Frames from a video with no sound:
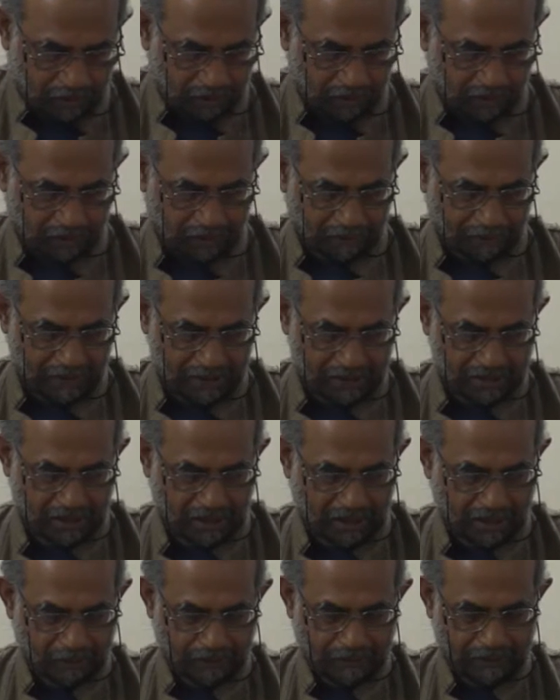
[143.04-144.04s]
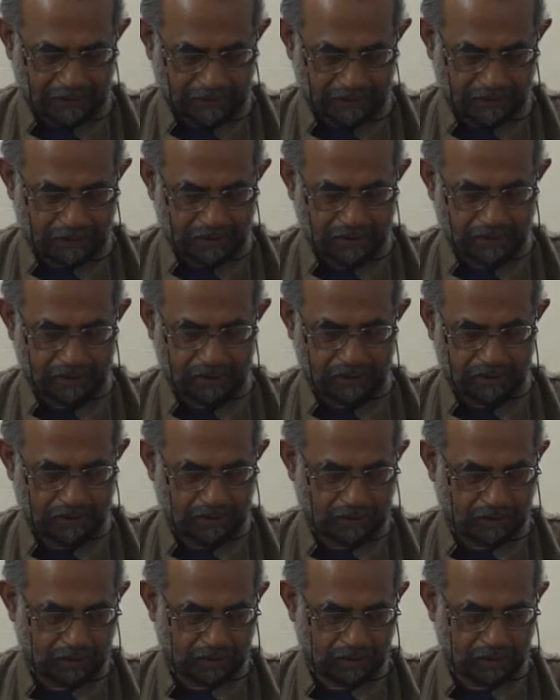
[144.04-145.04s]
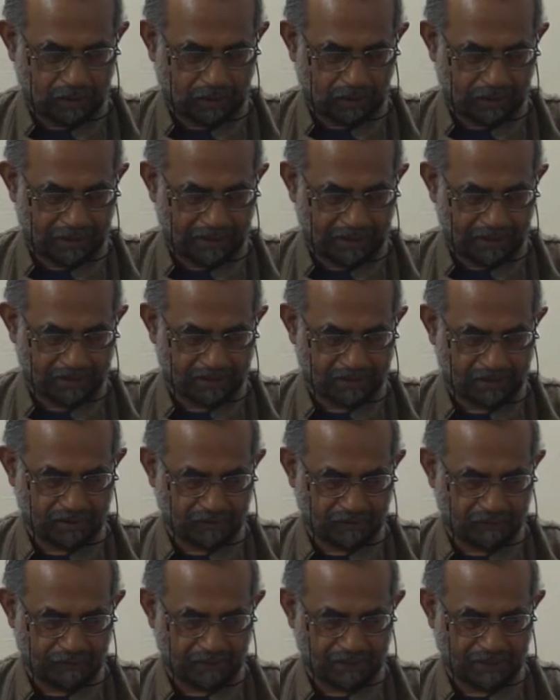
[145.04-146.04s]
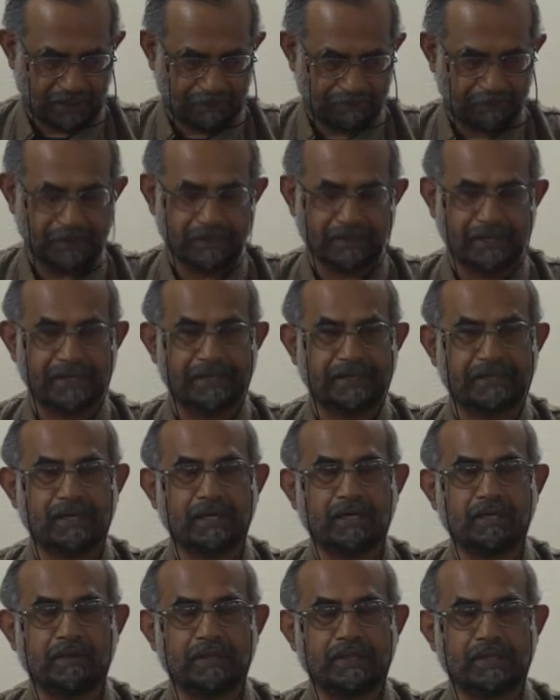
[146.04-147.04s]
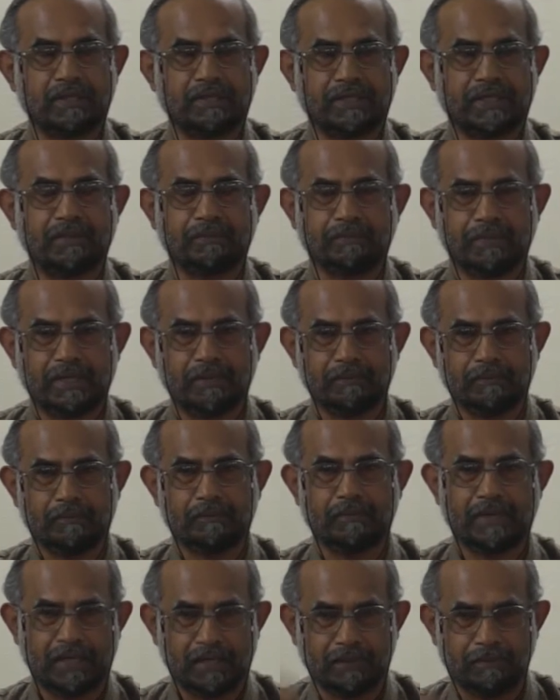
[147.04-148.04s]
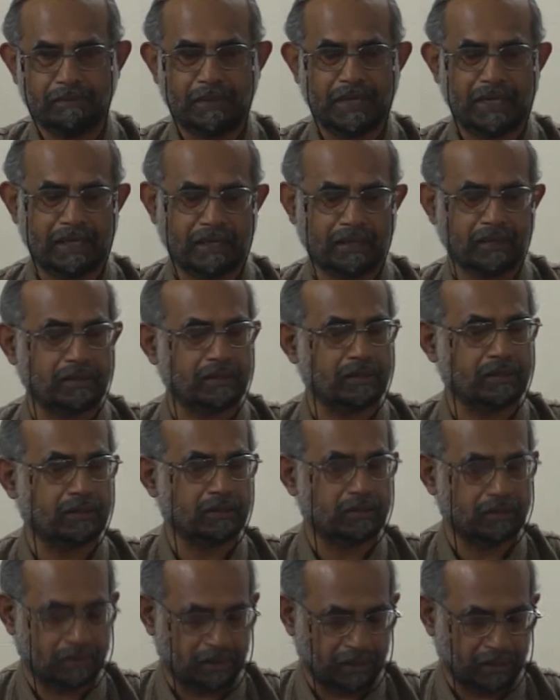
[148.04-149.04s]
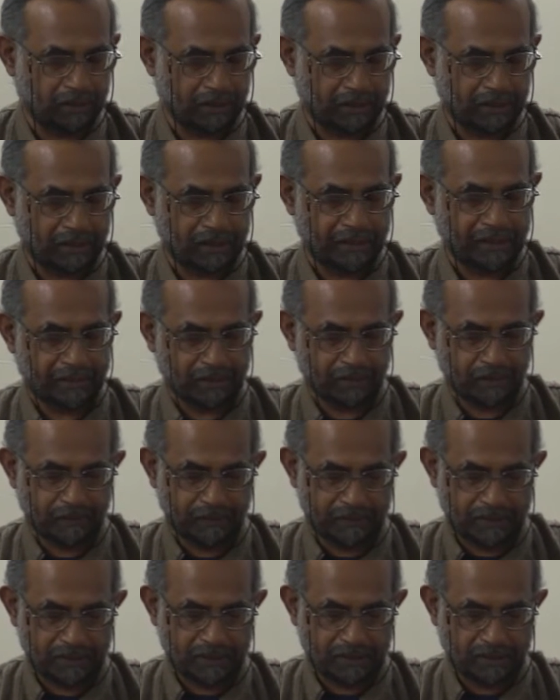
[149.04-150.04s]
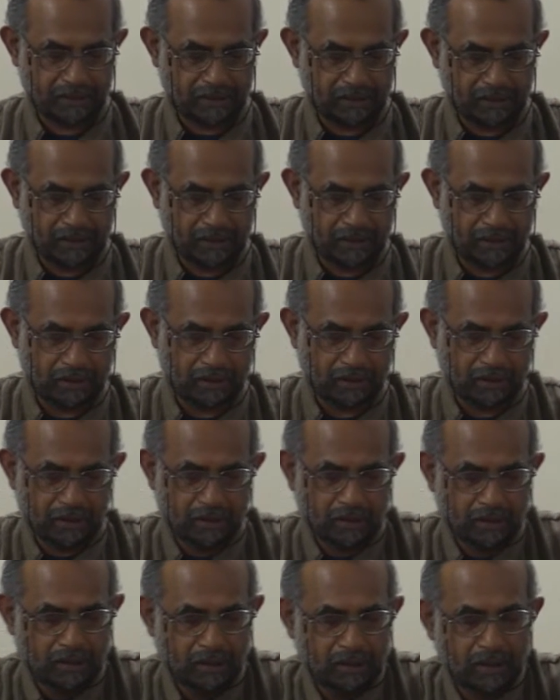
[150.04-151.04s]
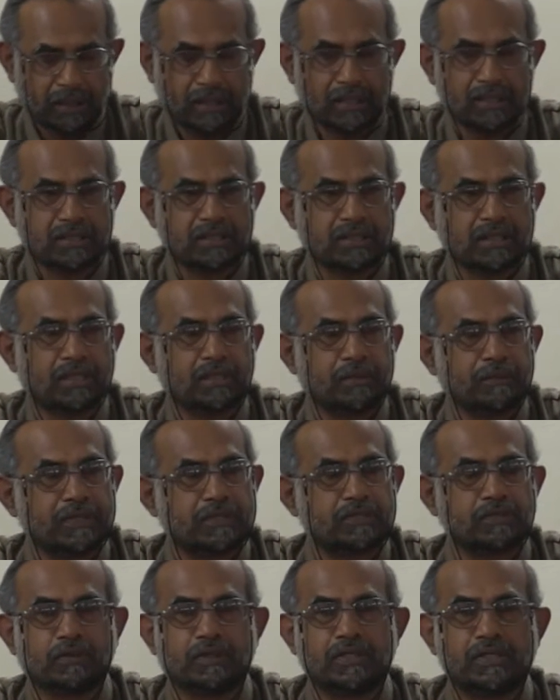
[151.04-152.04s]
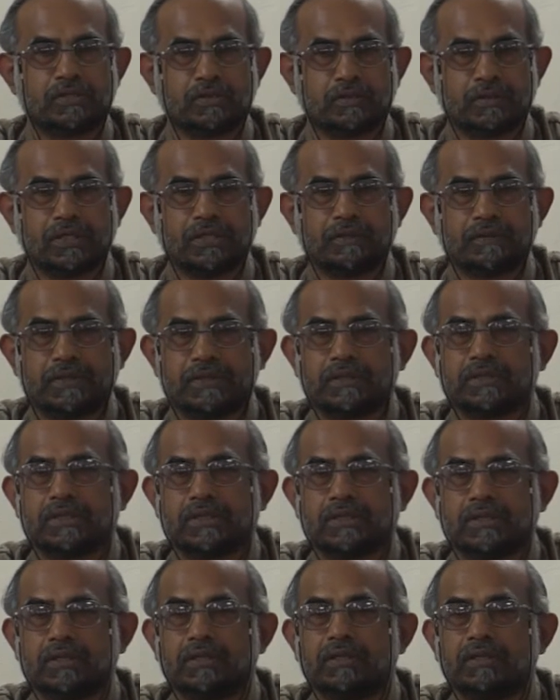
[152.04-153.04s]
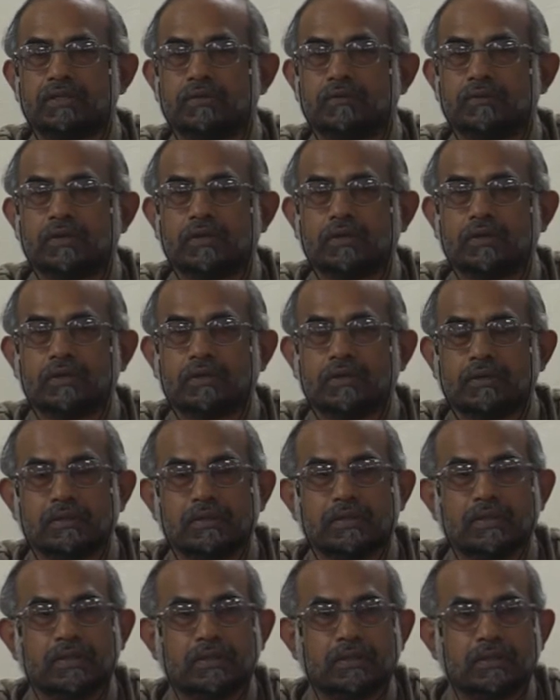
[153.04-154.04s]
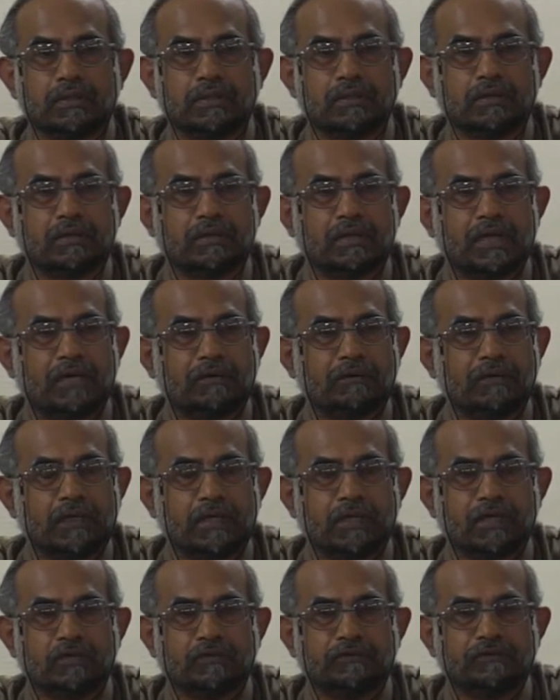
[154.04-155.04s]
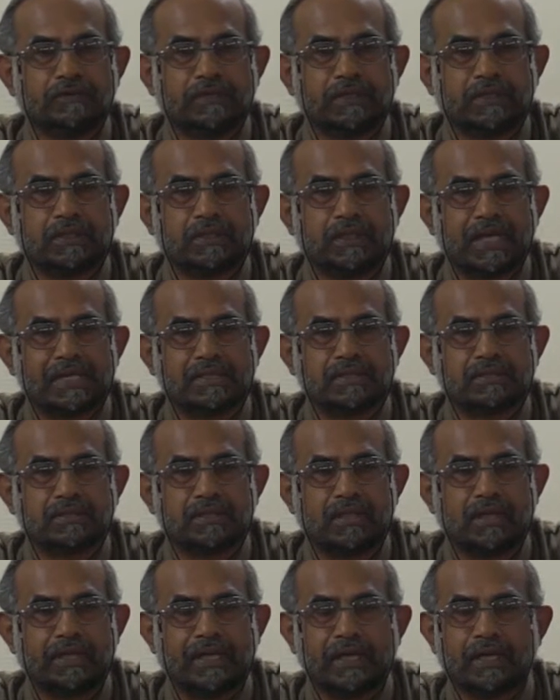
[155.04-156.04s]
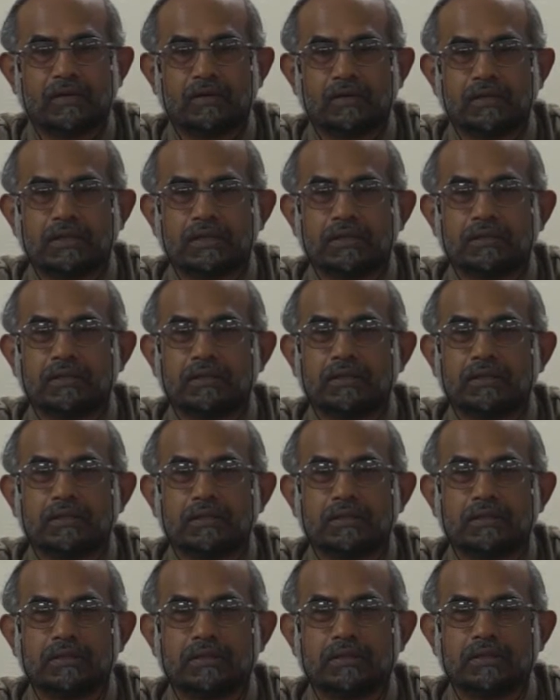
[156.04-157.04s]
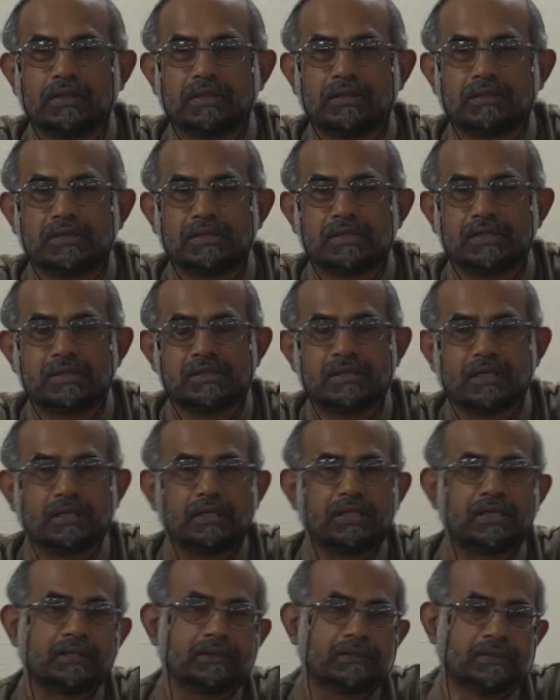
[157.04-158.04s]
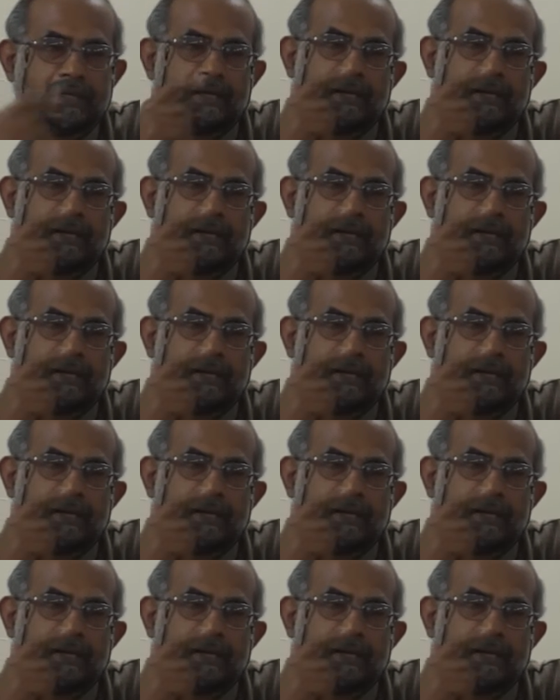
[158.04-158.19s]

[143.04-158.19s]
Let me start with actually, you know, a context of what's happening right now, and then try and bring it back a little later, which is the incident with Soni Sori, which I think you would all have heard of, the attack on her, and she's struggling